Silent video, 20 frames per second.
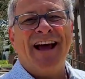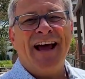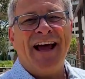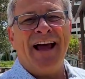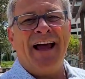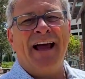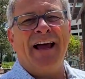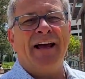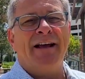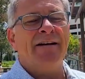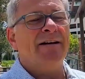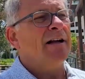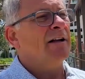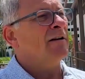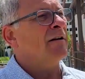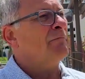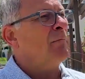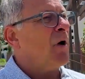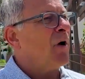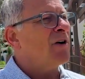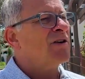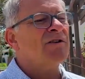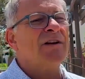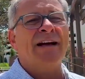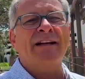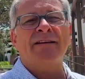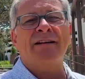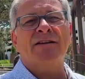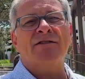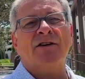And the parks
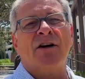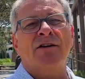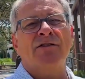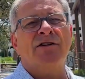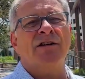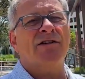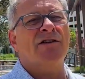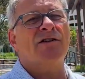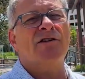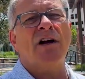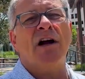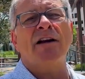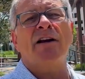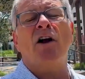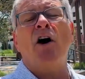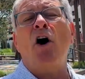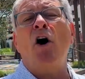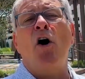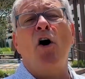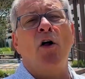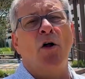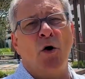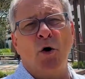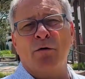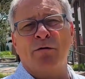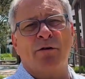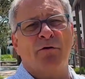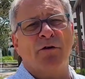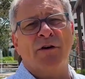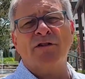like this are just studded all
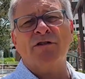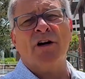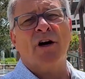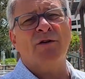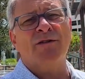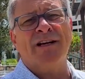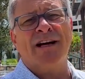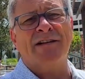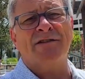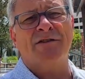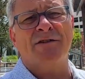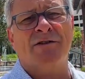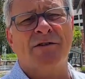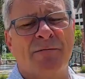over Frisco, Texas.